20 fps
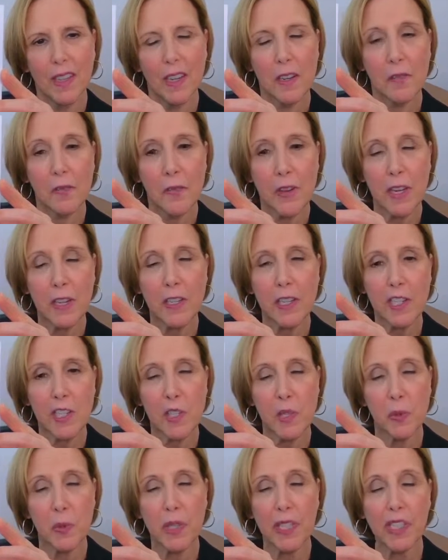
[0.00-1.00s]
A
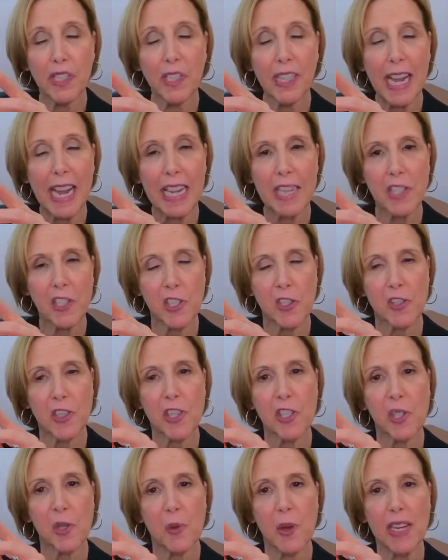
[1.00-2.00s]
Ferris wheel. Answer
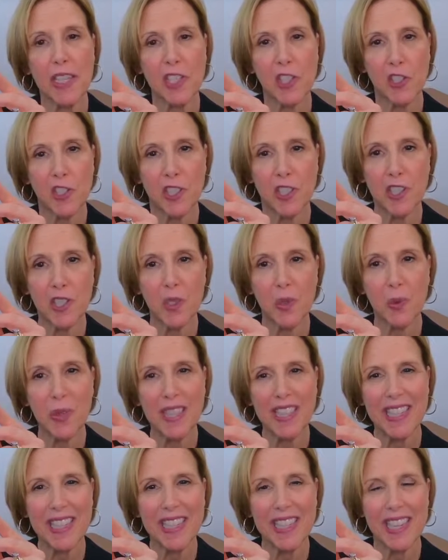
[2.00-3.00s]
these questions
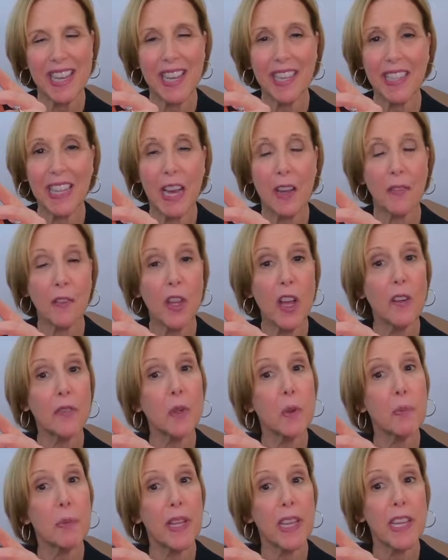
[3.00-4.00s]
with intent. Have you
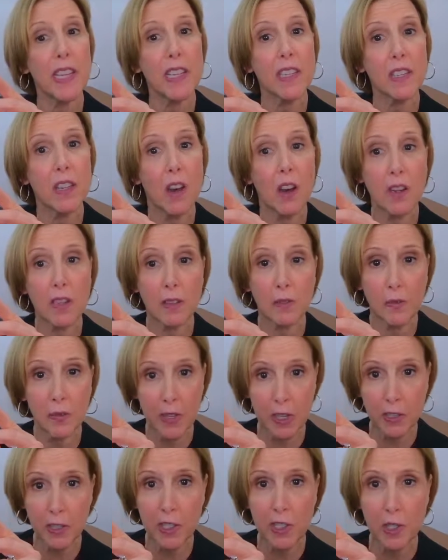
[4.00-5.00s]
ever been on a
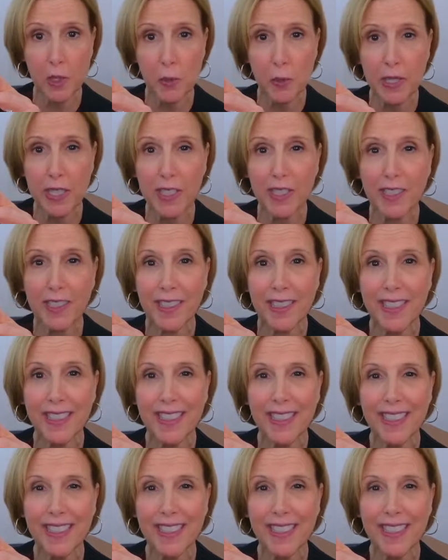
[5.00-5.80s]
Ferris wheel?